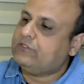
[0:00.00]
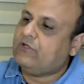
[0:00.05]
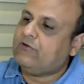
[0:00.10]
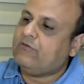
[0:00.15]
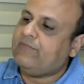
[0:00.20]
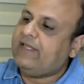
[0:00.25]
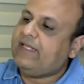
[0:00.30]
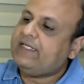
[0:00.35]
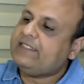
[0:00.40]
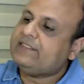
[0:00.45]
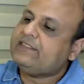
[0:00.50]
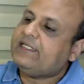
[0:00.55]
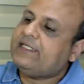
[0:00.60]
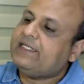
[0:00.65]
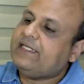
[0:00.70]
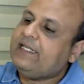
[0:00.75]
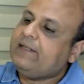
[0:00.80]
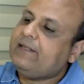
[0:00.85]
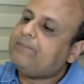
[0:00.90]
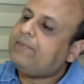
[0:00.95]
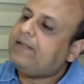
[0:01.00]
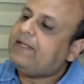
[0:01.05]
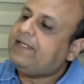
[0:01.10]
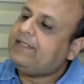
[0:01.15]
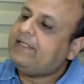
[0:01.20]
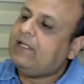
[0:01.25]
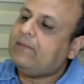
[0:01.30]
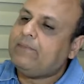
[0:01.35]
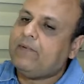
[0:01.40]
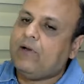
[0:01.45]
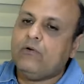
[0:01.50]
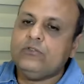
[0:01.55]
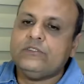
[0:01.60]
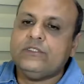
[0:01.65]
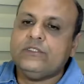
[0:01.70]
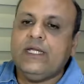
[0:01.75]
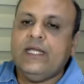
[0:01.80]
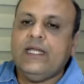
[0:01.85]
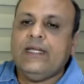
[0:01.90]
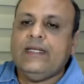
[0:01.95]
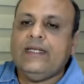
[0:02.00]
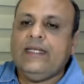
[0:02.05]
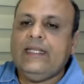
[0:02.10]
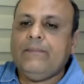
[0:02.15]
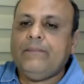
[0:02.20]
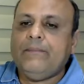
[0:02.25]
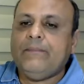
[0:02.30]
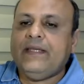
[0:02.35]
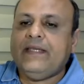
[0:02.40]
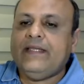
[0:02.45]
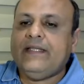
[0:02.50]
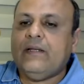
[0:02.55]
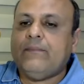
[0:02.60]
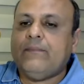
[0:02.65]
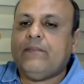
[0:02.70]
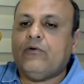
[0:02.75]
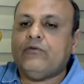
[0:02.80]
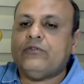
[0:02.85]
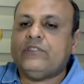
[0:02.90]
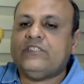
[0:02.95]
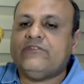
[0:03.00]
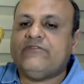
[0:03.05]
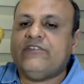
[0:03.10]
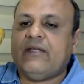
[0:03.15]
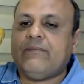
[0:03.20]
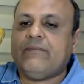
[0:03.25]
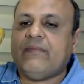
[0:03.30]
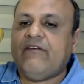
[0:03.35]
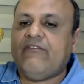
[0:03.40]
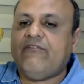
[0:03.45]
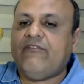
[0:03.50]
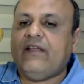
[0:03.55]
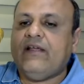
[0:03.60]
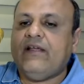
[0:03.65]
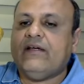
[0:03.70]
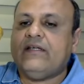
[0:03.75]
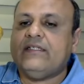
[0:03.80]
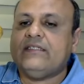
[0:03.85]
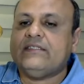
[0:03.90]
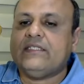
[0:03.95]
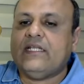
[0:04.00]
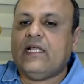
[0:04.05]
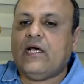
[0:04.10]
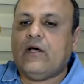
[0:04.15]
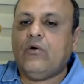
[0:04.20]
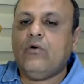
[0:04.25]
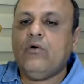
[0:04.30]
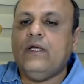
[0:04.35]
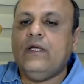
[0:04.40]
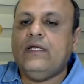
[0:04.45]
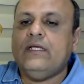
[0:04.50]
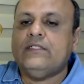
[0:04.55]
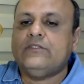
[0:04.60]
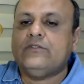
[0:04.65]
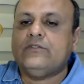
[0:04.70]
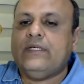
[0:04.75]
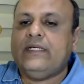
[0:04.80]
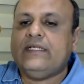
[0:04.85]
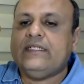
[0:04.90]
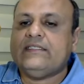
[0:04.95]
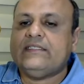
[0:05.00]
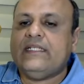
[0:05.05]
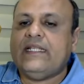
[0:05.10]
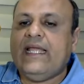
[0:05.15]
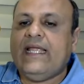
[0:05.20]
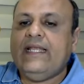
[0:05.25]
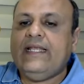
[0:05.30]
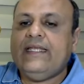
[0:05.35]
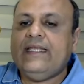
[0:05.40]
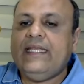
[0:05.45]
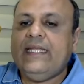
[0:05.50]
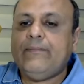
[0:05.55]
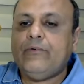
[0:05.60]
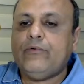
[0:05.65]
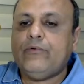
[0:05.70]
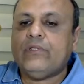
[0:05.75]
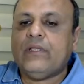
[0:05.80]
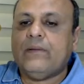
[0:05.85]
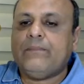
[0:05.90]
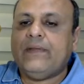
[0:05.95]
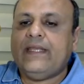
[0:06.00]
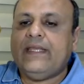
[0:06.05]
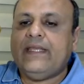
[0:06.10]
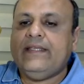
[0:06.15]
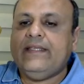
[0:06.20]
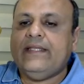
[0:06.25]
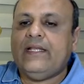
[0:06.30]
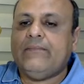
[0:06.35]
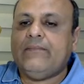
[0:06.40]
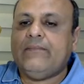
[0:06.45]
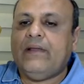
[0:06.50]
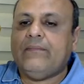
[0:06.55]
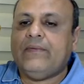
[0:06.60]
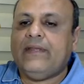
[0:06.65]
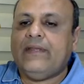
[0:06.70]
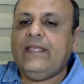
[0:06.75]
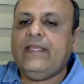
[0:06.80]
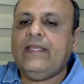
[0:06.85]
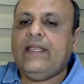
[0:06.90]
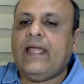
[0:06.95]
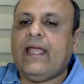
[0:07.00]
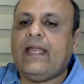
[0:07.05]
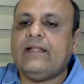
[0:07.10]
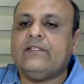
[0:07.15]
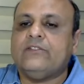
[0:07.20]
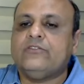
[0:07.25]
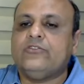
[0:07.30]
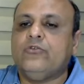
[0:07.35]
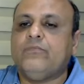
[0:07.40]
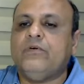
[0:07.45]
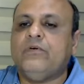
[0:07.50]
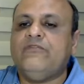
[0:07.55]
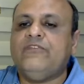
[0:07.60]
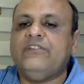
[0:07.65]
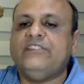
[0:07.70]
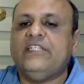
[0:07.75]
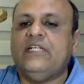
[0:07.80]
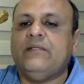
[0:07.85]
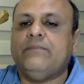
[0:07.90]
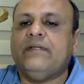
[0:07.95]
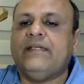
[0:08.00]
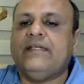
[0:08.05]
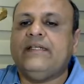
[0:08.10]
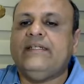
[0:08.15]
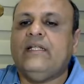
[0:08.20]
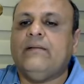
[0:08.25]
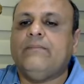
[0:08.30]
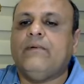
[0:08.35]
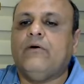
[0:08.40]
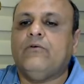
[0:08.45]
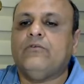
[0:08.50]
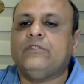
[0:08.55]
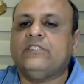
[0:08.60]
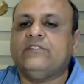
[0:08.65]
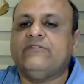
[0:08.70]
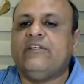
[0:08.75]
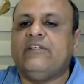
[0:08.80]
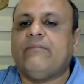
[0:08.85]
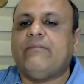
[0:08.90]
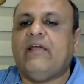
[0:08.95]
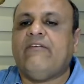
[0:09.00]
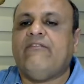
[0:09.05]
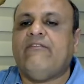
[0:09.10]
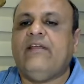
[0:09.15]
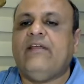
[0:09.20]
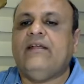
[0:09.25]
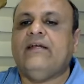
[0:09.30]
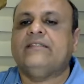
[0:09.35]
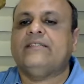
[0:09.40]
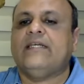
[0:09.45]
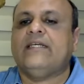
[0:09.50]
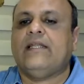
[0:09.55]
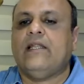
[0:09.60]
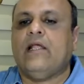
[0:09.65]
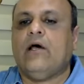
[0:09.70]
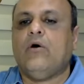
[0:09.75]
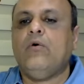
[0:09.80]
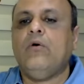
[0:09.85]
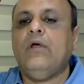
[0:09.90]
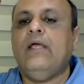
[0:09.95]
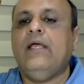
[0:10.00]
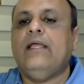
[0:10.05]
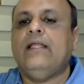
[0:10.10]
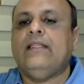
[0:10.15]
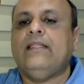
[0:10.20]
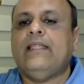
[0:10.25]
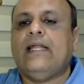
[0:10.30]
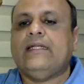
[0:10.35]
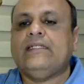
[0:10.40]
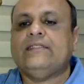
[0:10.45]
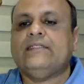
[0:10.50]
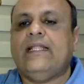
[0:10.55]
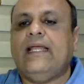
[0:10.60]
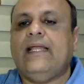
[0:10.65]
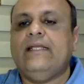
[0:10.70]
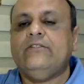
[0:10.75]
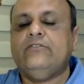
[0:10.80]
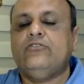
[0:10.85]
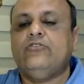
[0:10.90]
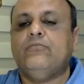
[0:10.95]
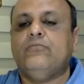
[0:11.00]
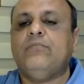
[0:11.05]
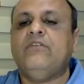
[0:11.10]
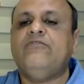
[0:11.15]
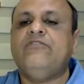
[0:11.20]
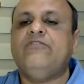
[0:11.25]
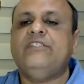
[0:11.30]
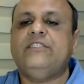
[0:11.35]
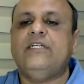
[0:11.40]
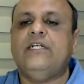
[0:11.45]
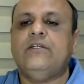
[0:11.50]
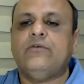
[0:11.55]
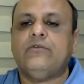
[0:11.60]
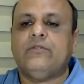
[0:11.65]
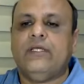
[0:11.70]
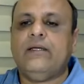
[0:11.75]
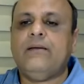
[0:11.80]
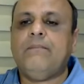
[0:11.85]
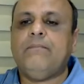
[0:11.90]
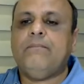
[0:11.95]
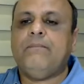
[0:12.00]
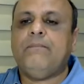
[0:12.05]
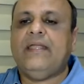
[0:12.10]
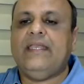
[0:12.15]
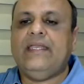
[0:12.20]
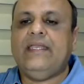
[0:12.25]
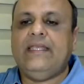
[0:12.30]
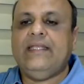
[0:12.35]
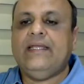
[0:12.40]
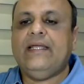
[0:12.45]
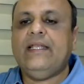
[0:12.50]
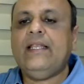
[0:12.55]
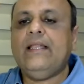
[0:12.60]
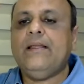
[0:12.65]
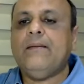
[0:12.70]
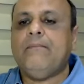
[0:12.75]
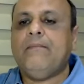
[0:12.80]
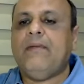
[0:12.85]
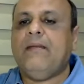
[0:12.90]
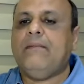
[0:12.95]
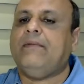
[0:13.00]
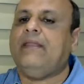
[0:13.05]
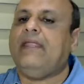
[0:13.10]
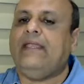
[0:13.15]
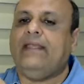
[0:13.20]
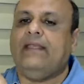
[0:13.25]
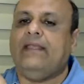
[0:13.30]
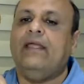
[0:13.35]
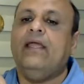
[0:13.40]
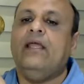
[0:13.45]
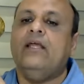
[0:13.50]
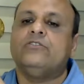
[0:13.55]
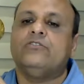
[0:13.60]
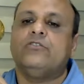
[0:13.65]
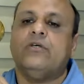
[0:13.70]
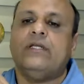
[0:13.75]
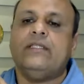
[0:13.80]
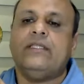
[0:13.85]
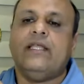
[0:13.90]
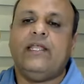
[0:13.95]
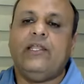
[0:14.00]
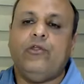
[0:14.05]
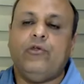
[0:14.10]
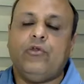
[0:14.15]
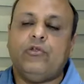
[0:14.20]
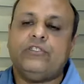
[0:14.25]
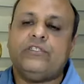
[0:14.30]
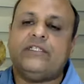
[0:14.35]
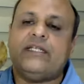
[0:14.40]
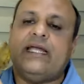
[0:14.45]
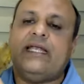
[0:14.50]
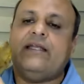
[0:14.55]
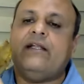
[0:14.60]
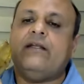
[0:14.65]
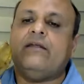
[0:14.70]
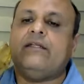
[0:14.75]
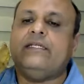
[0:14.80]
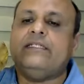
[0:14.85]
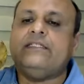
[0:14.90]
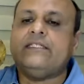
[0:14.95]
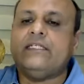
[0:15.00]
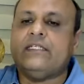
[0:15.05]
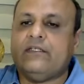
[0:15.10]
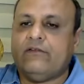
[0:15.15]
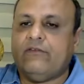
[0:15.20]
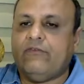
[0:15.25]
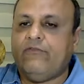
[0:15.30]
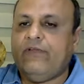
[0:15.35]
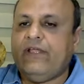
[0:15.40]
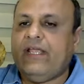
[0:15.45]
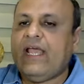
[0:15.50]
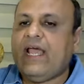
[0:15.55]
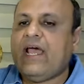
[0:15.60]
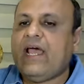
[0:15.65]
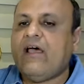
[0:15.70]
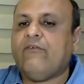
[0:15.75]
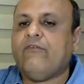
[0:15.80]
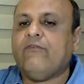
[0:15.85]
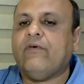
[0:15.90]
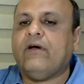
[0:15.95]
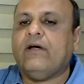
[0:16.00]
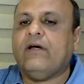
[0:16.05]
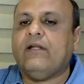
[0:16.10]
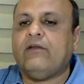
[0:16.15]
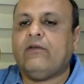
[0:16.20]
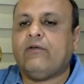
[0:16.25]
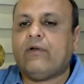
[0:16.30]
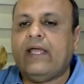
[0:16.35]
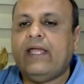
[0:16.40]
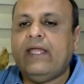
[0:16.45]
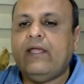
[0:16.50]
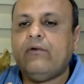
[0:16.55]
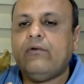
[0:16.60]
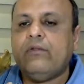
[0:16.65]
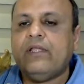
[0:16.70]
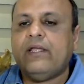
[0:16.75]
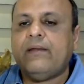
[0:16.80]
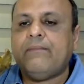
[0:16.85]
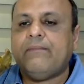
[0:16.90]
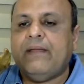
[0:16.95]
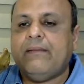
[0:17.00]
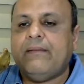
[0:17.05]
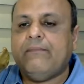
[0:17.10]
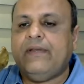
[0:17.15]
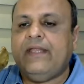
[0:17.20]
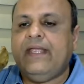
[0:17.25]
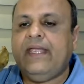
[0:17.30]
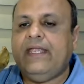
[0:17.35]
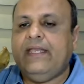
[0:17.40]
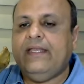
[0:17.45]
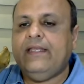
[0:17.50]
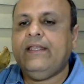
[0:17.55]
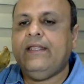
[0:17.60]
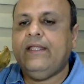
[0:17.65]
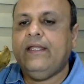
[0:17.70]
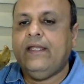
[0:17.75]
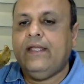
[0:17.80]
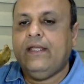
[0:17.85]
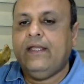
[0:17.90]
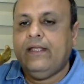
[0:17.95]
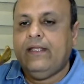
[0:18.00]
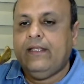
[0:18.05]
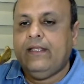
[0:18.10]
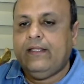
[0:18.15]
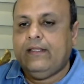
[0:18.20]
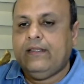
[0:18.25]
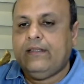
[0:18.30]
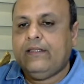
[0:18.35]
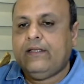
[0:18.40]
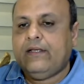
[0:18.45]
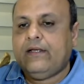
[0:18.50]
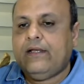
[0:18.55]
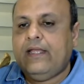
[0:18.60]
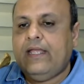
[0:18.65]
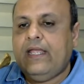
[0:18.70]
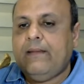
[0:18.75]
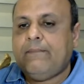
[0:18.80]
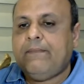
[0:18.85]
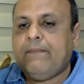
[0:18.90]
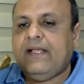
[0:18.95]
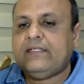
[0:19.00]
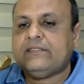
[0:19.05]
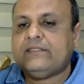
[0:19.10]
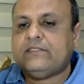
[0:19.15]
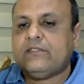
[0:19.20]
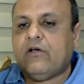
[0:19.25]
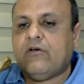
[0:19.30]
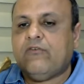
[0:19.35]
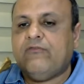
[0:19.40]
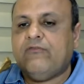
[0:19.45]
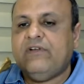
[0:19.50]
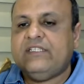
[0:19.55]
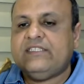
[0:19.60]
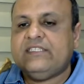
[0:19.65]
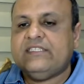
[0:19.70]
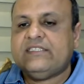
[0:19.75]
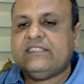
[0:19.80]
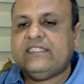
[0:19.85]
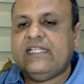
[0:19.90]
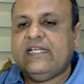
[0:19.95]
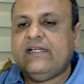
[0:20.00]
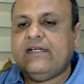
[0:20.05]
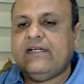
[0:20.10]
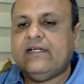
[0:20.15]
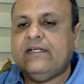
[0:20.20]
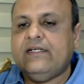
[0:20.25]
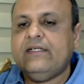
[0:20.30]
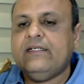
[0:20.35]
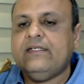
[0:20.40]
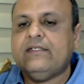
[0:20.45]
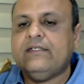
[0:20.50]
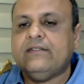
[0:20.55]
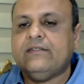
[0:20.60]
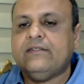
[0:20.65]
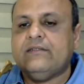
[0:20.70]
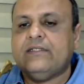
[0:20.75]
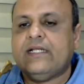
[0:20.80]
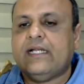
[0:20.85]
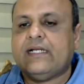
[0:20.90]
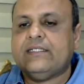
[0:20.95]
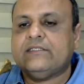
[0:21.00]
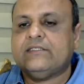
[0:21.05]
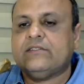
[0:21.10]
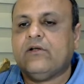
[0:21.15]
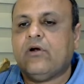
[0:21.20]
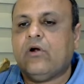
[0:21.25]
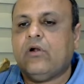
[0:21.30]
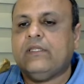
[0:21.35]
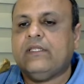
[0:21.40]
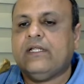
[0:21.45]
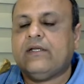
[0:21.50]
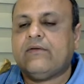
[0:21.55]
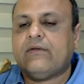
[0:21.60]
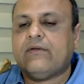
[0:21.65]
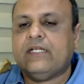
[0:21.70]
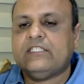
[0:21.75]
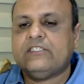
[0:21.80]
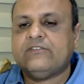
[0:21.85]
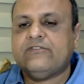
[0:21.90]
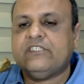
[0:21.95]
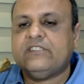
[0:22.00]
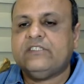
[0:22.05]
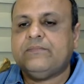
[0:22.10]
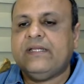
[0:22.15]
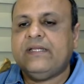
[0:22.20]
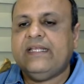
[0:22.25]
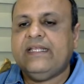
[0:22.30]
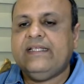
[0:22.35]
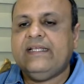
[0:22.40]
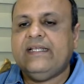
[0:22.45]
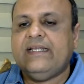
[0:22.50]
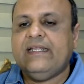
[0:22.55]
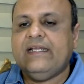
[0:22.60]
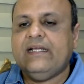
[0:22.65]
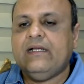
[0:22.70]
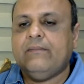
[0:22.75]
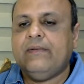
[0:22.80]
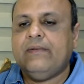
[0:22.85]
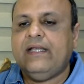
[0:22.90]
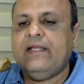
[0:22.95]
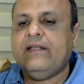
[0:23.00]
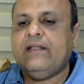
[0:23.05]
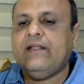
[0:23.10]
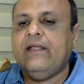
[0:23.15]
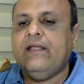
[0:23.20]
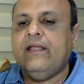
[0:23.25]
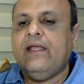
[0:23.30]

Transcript: Now, where is the deep perineal pouch? Deep perineal pouch is where my finger is now. So it is lying deep to the perineal membrane, and the superficial perineal pouch is where my fingers are now. That is lying superficial to the perineal membrane. So in the urogenital region, we have a triangular membrane, the apex of which is thickened. That is called the transverse perineal ligament.